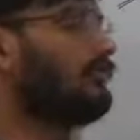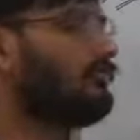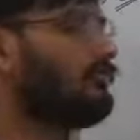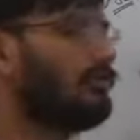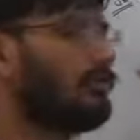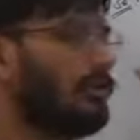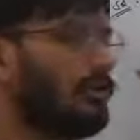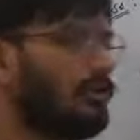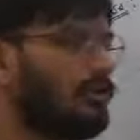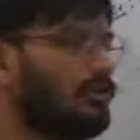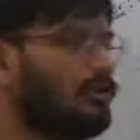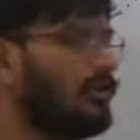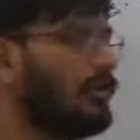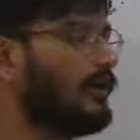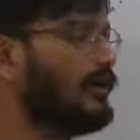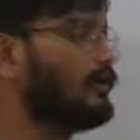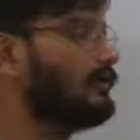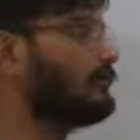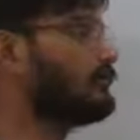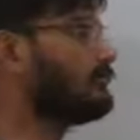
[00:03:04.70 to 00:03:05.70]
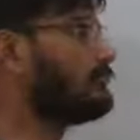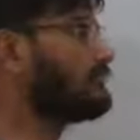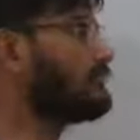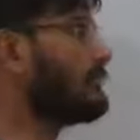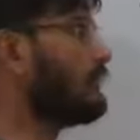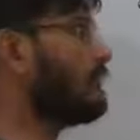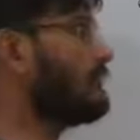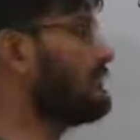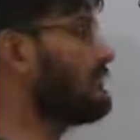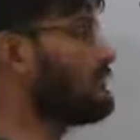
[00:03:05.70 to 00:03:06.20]
we are going to
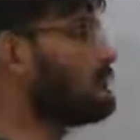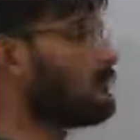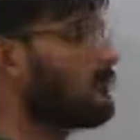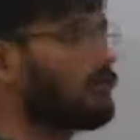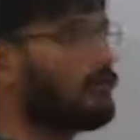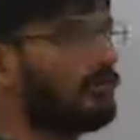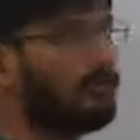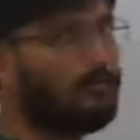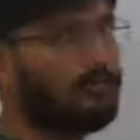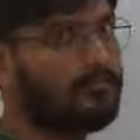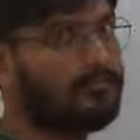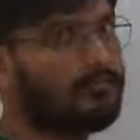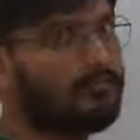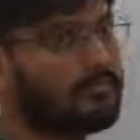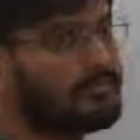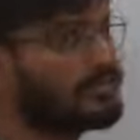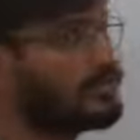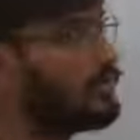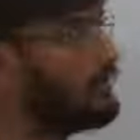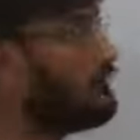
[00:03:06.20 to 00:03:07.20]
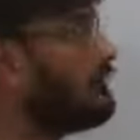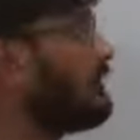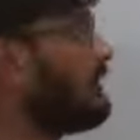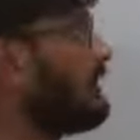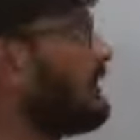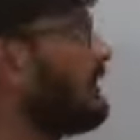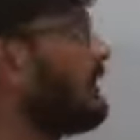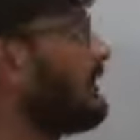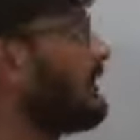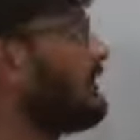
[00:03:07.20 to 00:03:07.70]
solve this problem, first of
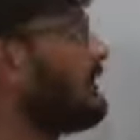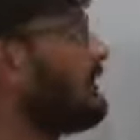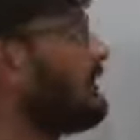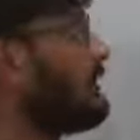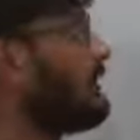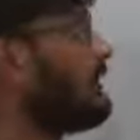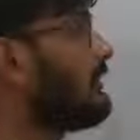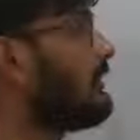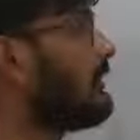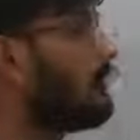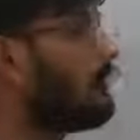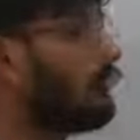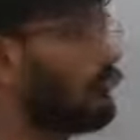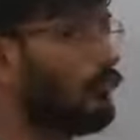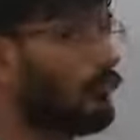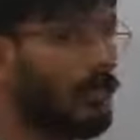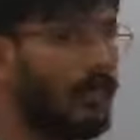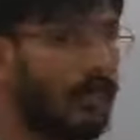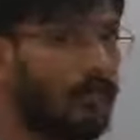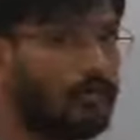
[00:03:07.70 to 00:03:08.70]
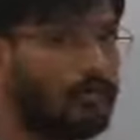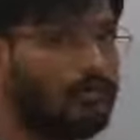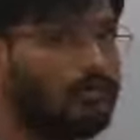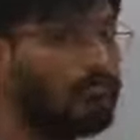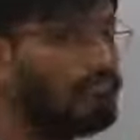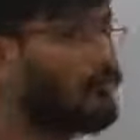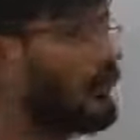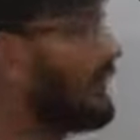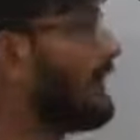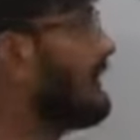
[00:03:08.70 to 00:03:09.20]
all, we have to
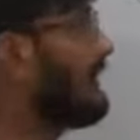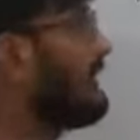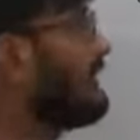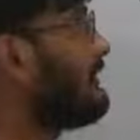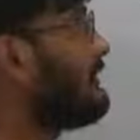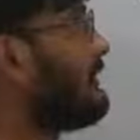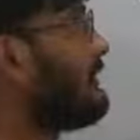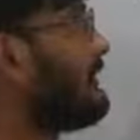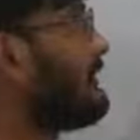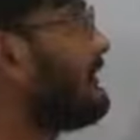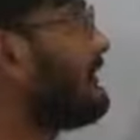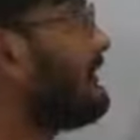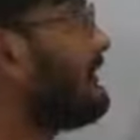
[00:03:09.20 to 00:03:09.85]
find